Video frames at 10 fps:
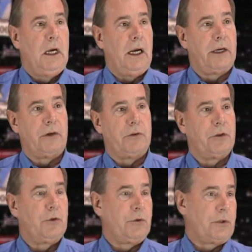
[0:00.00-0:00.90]
I could
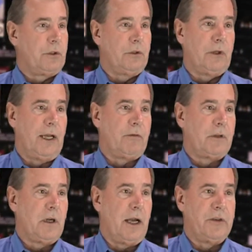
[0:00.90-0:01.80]
choose to
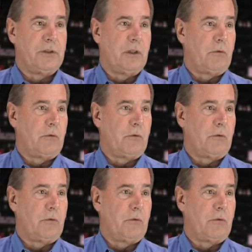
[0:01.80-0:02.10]
advertise in a